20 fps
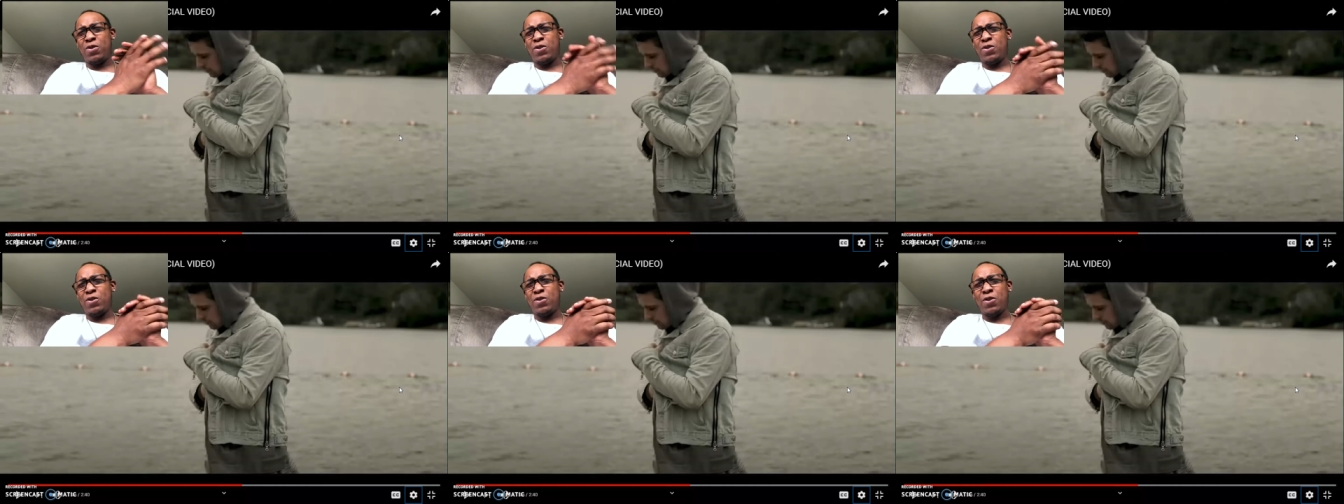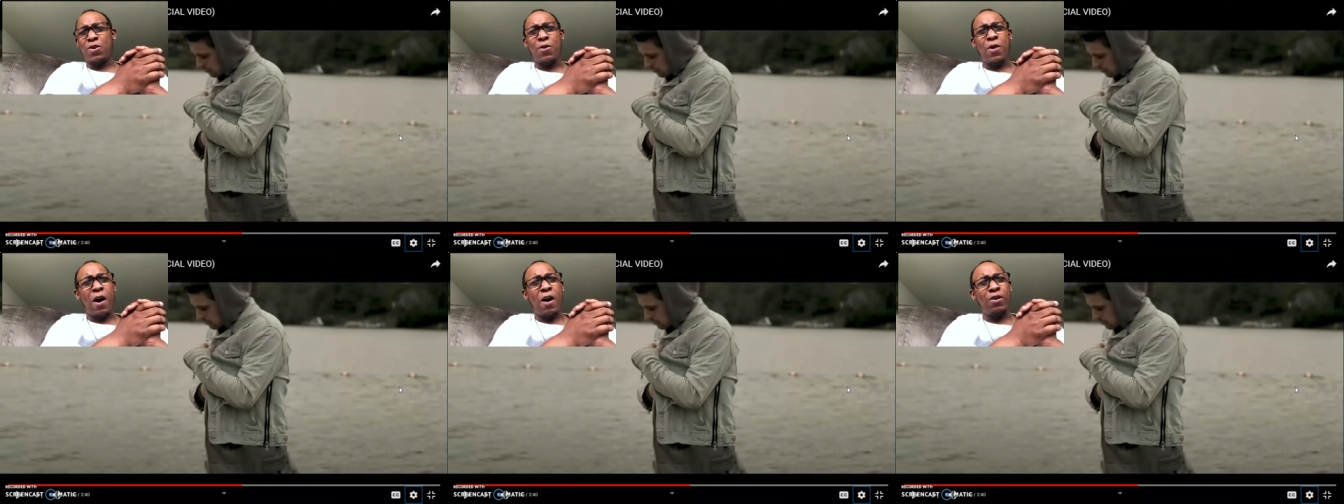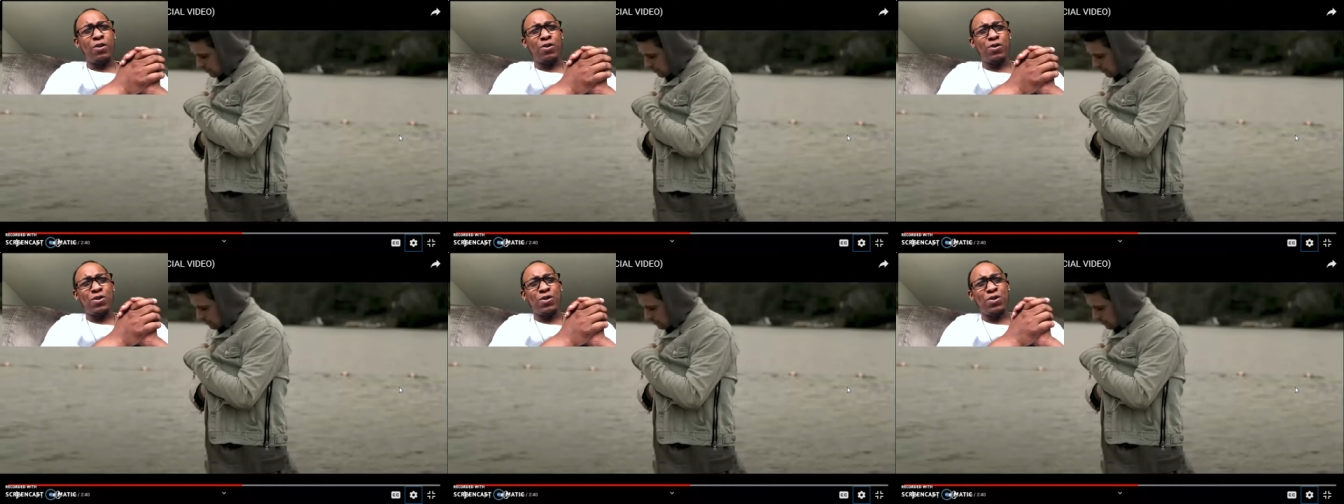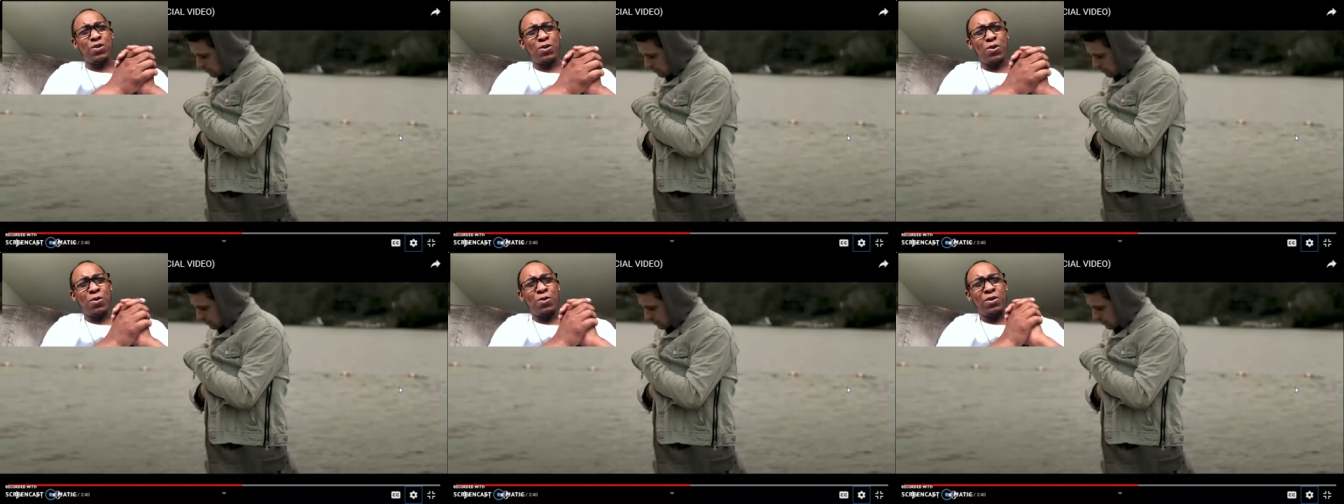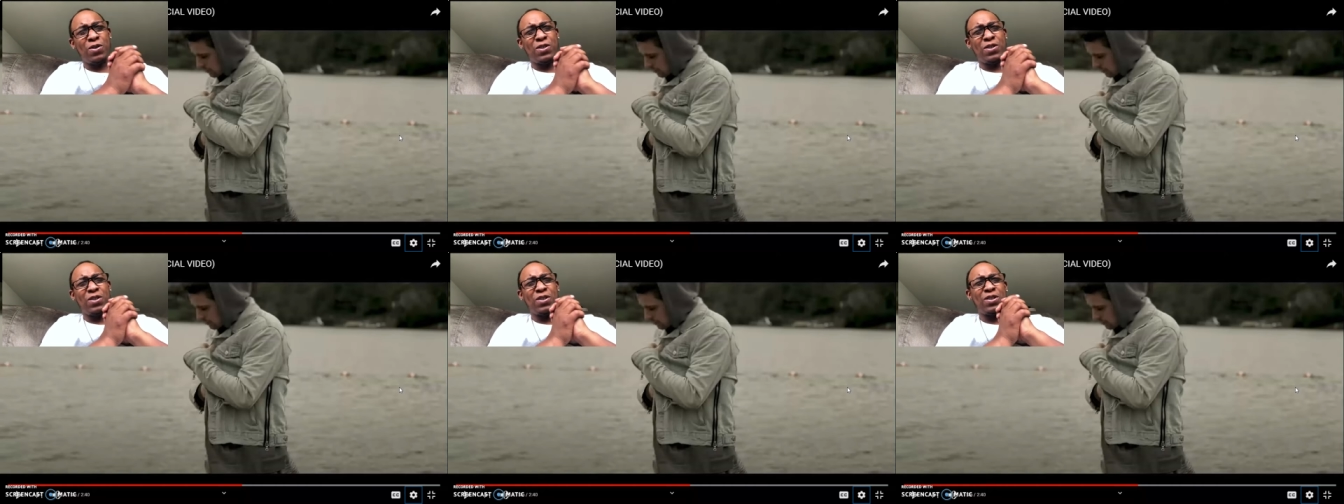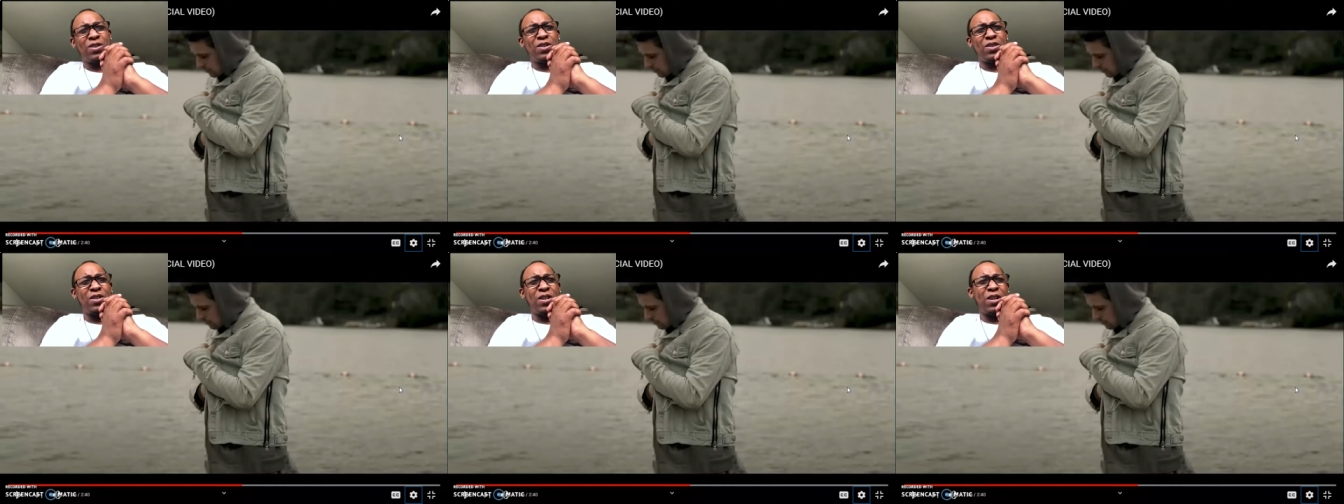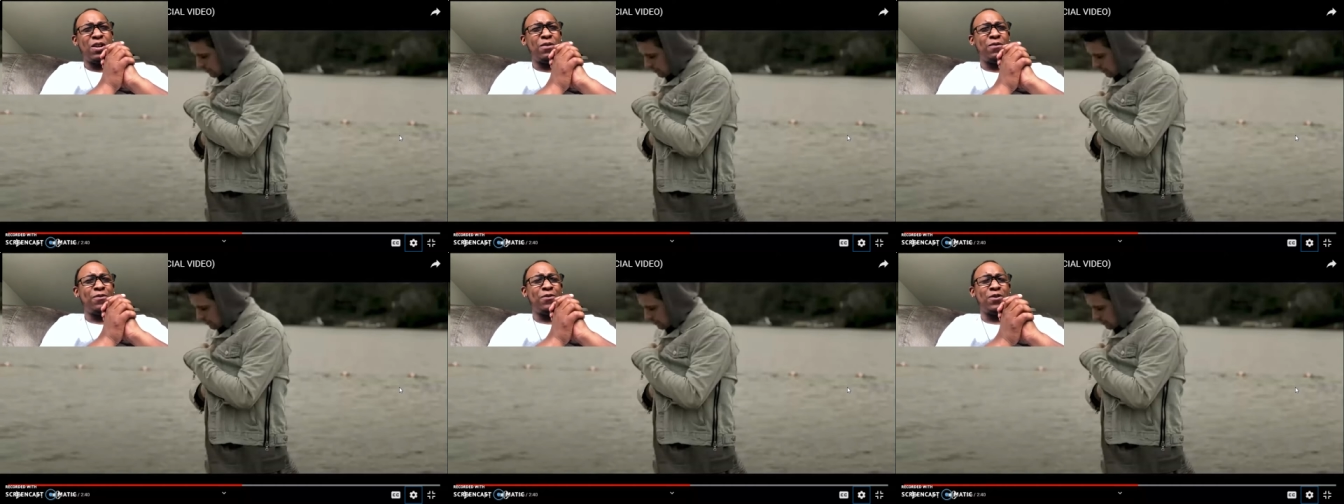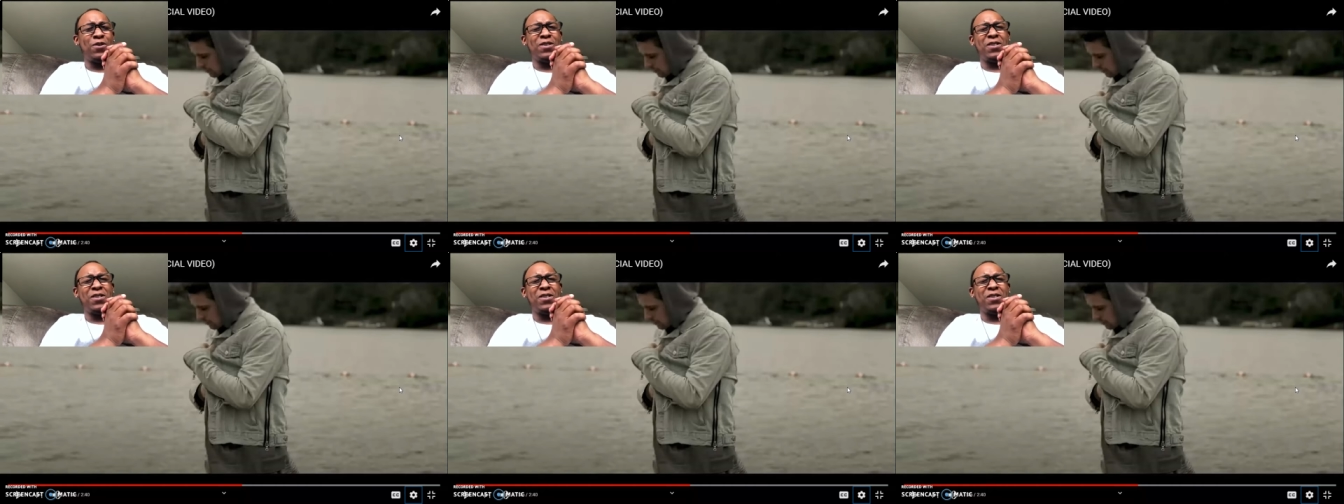and show how your soul is deceitful.